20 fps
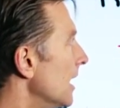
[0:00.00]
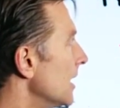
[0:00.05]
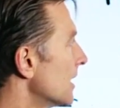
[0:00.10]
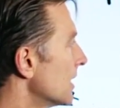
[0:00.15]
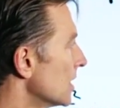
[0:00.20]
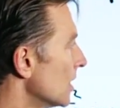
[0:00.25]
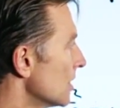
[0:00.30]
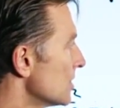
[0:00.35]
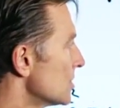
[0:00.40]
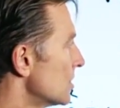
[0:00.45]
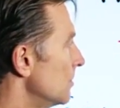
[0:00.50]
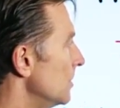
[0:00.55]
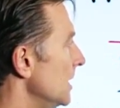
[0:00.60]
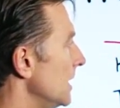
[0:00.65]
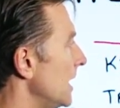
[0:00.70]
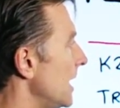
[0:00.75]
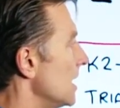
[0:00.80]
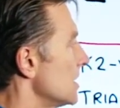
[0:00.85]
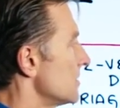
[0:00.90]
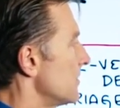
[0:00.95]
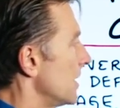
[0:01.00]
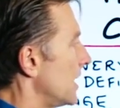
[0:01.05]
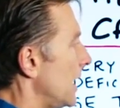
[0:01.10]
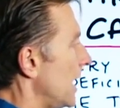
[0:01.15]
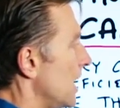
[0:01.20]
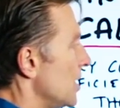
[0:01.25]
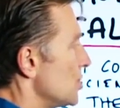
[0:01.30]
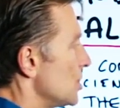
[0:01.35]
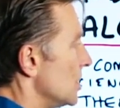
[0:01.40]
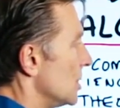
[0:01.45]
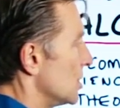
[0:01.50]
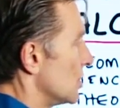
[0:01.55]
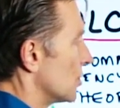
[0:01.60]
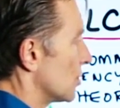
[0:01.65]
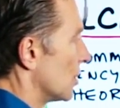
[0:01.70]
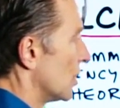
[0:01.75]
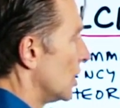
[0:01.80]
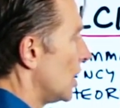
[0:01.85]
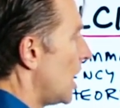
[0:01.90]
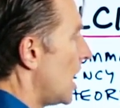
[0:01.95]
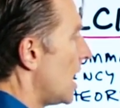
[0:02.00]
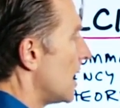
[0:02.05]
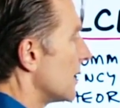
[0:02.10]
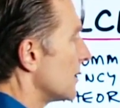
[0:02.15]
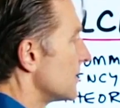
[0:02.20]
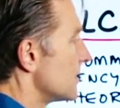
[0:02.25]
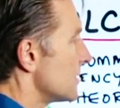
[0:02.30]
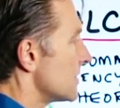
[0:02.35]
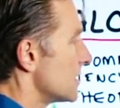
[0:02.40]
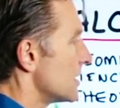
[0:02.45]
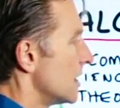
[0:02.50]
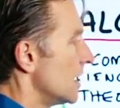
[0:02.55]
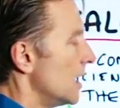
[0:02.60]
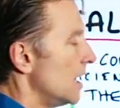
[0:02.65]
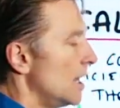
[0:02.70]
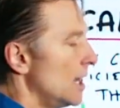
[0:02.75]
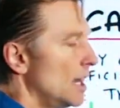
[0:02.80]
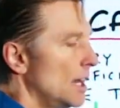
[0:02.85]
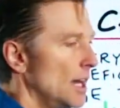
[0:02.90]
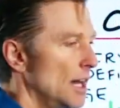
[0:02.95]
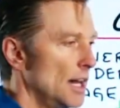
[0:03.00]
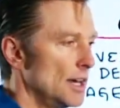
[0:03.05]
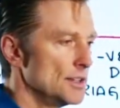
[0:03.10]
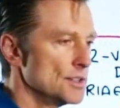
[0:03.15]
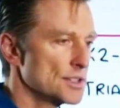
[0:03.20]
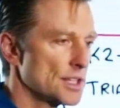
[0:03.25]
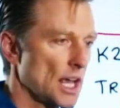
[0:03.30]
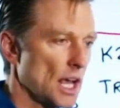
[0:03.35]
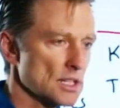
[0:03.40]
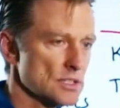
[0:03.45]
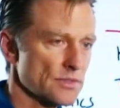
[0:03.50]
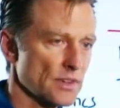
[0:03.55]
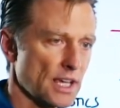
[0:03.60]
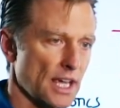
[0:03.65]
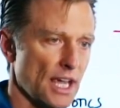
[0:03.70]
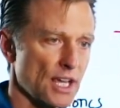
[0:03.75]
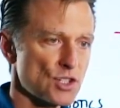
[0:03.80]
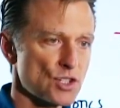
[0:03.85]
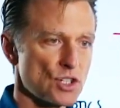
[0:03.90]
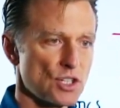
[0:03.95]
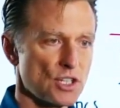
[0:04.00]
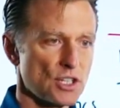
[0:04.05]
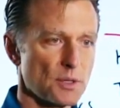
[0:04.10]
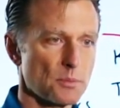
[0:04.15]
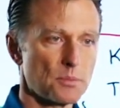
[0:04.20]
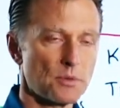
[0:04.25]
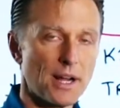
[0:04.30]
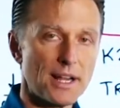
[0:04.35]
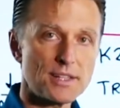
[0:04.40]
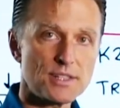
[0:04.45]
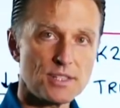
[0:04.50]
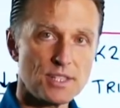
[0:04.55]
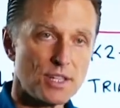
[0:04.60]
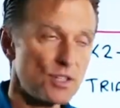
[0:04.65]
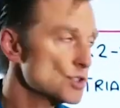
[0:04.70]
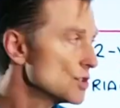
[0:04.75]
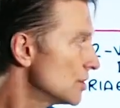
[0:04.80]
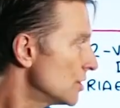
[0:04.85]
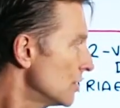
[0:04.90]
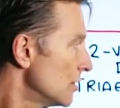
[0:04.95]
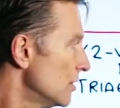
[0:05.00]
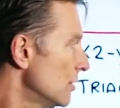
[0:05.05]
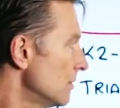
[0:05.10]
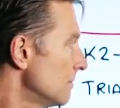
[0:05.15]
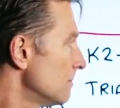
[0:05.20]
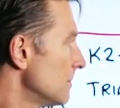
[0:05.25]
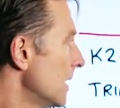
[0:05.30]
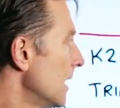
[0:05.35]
It could also be calcification in your lungs. There's calcification in the breast tissue,